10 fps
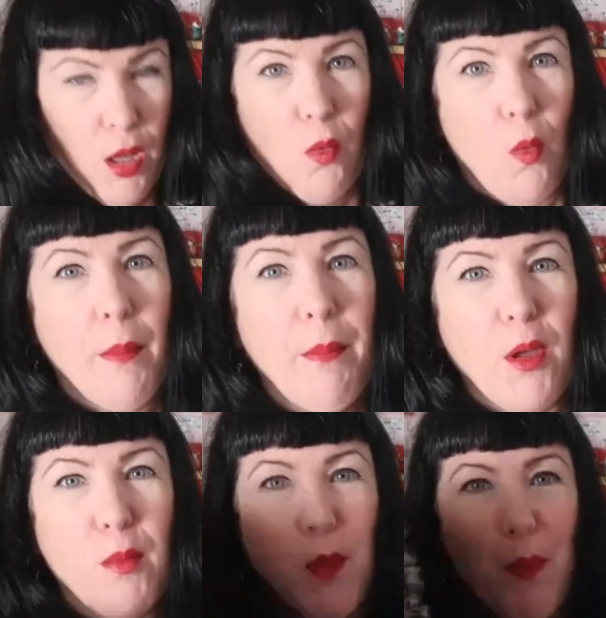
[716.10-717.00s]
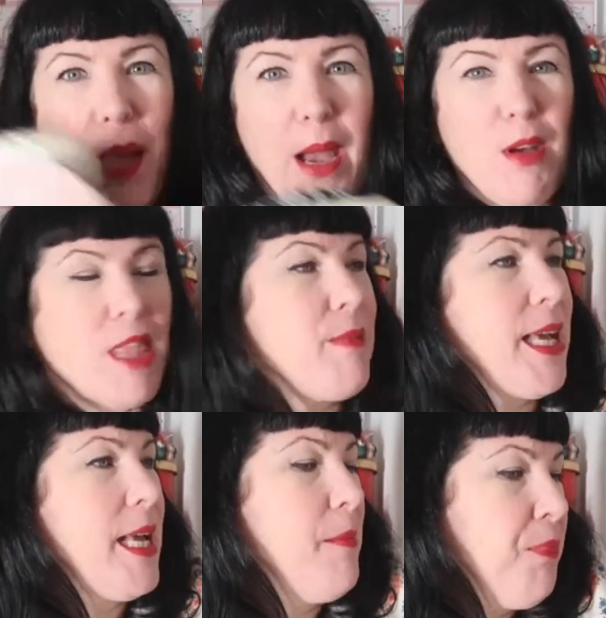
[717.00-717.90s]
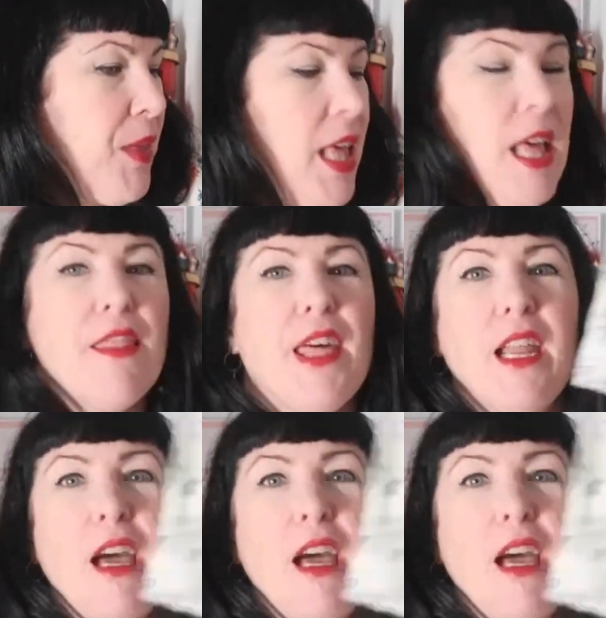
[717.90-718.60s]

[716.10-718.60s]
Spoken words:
one moment, bear with me. Then